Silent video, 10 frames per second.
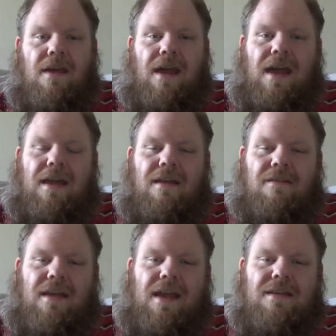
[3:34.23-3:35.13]
At
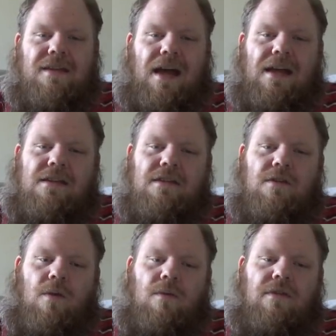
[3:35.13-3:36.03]
his age, I just
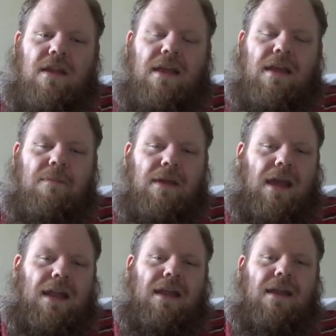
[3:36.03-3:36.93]
don't see him
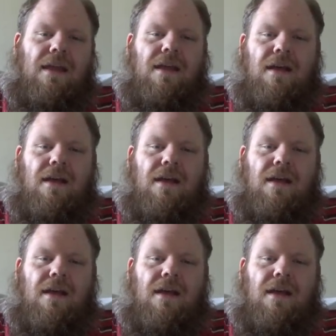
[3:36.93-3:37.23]
getting